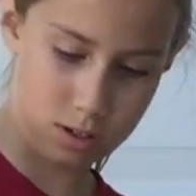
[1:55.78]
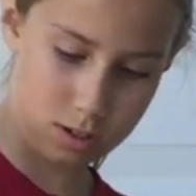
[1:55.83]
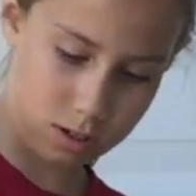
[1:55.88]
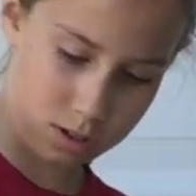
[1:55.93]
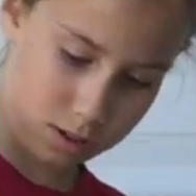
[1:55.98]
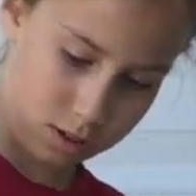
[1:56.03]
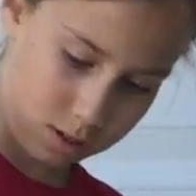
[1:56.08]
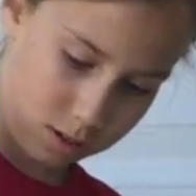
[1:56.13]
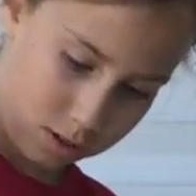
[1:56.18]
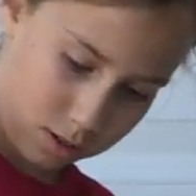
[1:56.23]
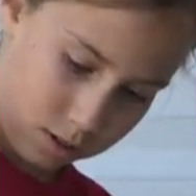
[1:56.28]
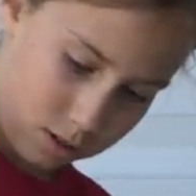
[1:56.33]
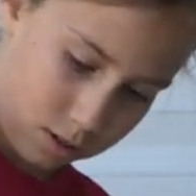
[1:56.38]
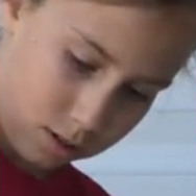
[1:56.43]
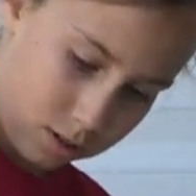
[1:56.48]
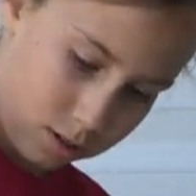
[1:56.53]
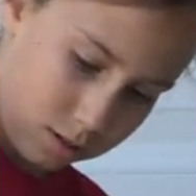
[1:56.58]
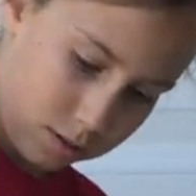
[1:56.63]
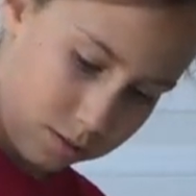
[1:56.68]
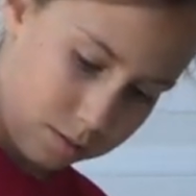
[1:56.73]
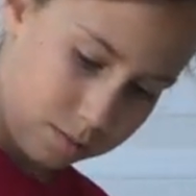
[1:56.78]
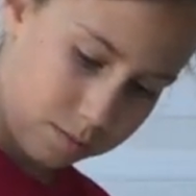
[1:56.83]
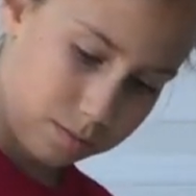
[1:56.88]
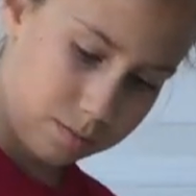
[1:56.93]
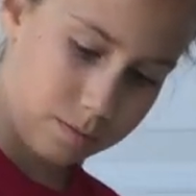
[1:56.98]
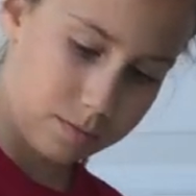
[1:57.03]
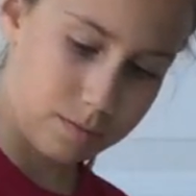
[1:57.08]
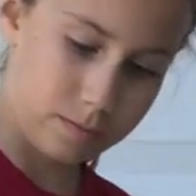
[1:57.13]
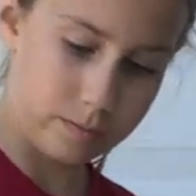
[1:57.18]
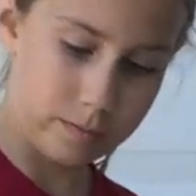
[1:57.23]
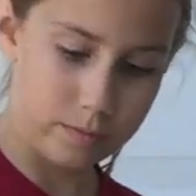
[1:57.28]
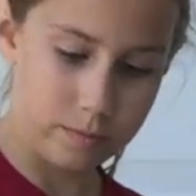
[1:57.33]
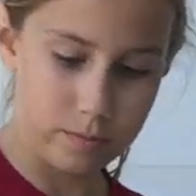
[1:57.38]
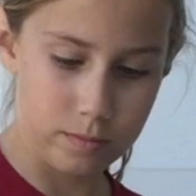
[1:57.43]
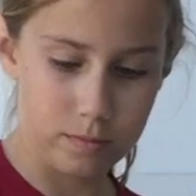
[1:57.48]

(silence)